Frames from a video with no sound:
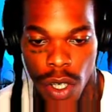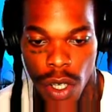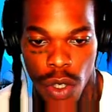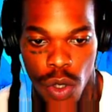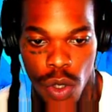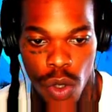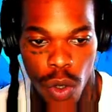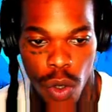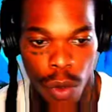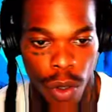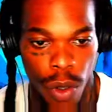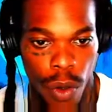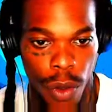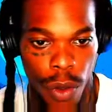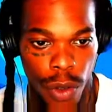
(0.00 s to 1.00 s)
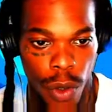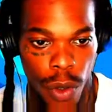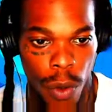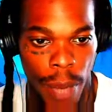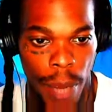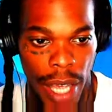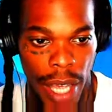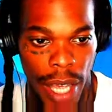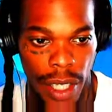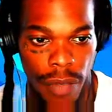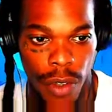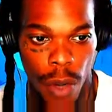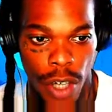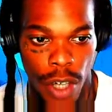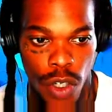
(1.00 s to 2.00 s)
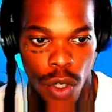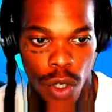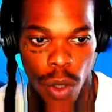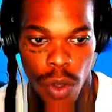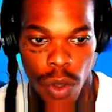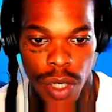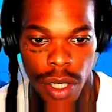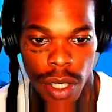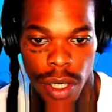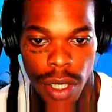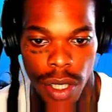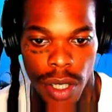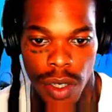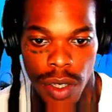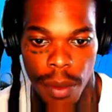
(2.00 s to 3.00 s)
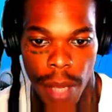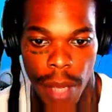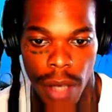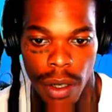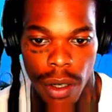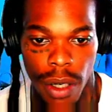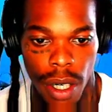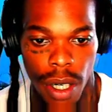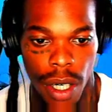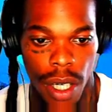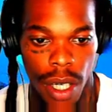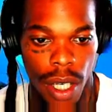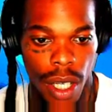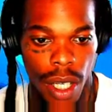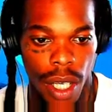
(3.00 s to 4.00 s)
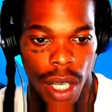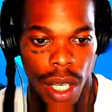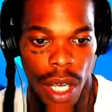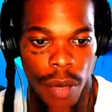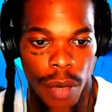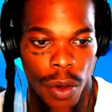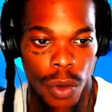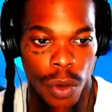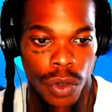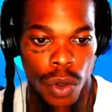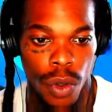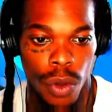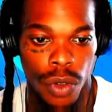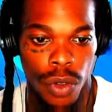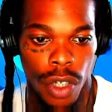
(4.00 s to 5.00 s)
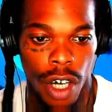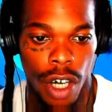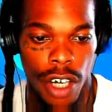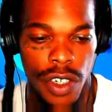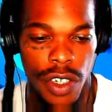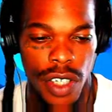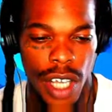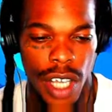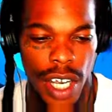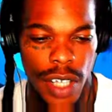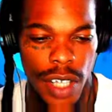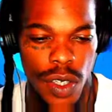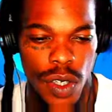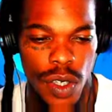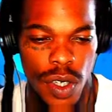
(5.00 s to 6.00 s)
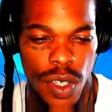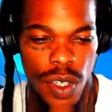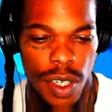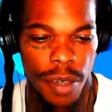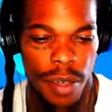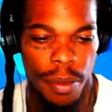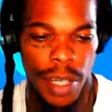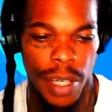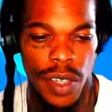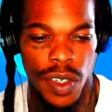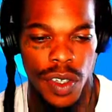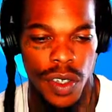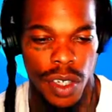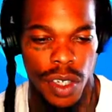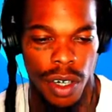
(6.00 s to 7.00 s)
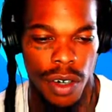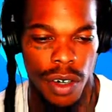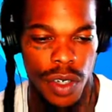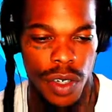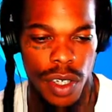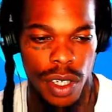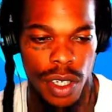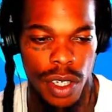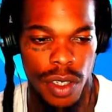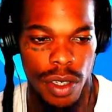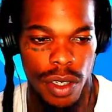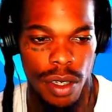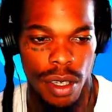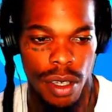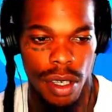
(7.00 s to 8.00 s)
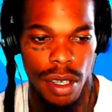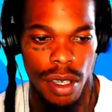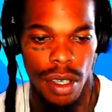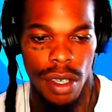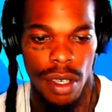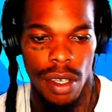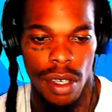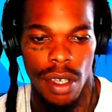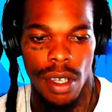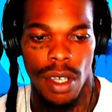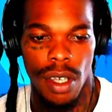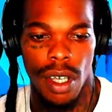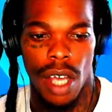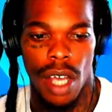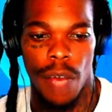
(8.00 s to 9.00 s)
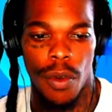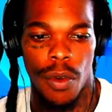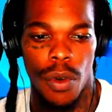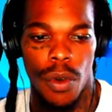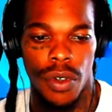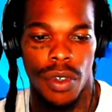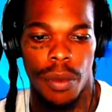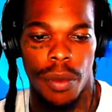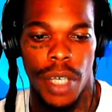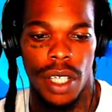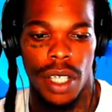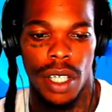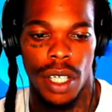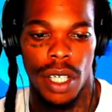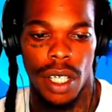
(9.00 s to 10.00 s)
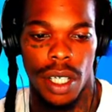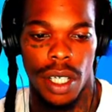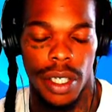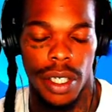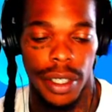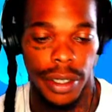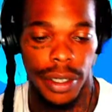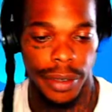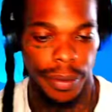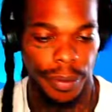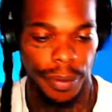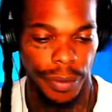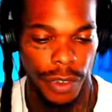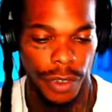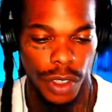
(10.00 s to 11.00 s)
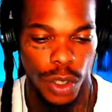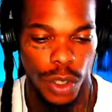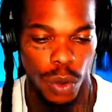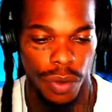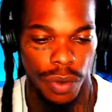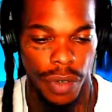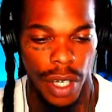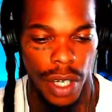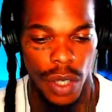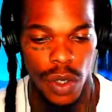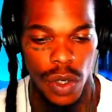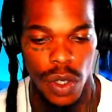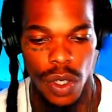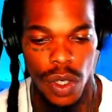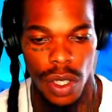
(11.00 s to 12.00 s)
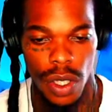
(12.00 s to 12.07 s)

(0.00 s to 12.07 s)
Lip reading: So we're going to go back, even though I just closed it, it doesn't matter. I'm going to go to card stats, lessons and cursings. I'm going to make 2 files.